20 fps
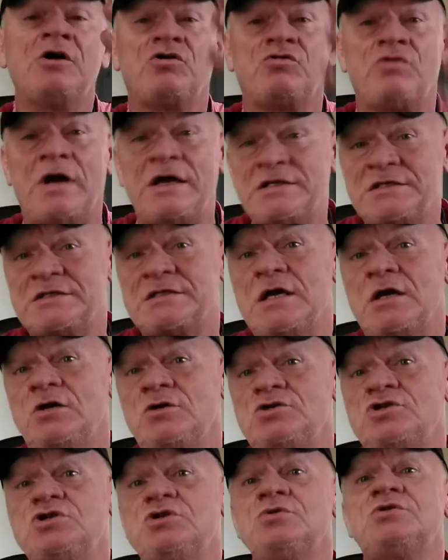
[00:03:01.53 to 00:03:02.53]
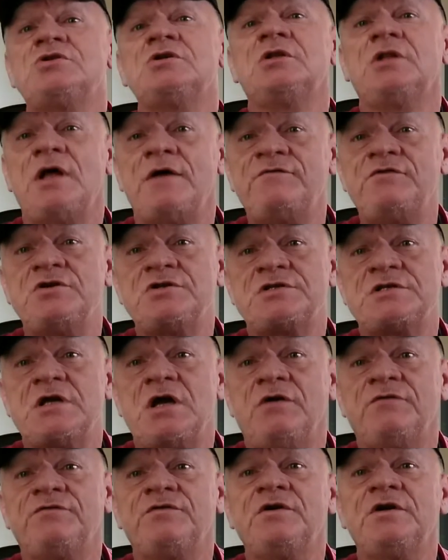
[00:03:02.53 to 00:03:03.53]
Christ tells you to love
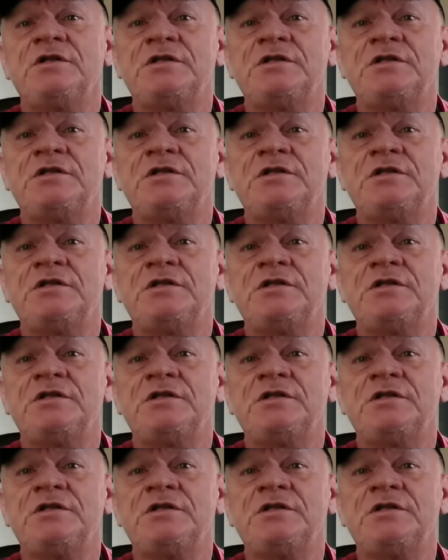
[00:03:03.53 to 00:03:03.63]
yourself.